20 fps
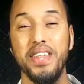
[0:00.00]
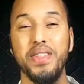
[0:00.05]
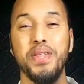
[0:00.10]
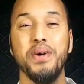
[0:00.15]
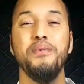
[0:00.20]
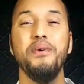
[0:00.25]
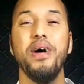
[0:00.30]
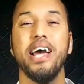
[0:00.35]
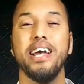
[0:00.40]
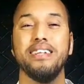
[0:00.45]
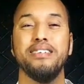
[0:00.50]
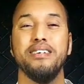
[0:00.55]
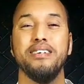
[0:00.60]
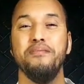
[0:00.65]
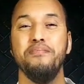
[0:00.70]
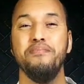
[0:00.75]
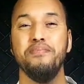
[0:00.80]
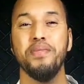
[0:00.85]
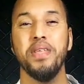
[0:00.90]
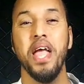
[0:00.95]
Direct.
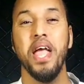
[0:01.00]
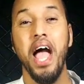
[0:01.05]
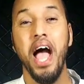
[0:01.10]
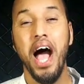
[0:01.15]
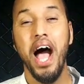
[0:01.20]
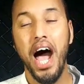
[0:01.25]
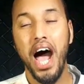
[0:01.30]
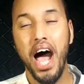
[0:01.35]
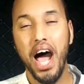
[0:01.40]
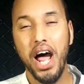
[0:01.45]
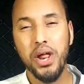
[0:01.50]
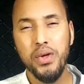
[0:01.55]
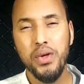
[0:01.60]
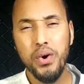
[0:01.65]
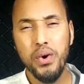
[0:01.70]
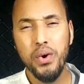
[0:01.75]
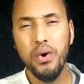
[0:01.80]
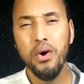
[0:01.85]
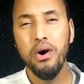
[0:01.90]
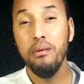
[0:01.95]
Are
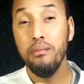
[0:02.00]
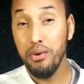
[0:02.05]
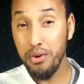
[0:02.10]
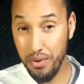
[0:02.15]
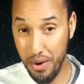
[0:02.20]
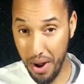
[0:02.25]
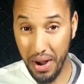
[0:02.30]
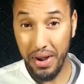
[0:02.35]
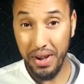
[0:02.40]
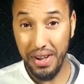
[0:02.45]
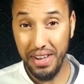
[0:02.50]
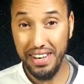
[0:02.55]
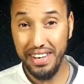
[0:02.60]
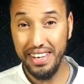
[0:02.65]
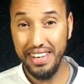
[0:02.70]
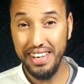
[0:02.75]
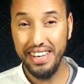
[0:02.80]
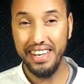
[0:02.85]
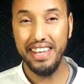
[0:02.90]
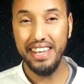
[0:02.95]
you Moroccan?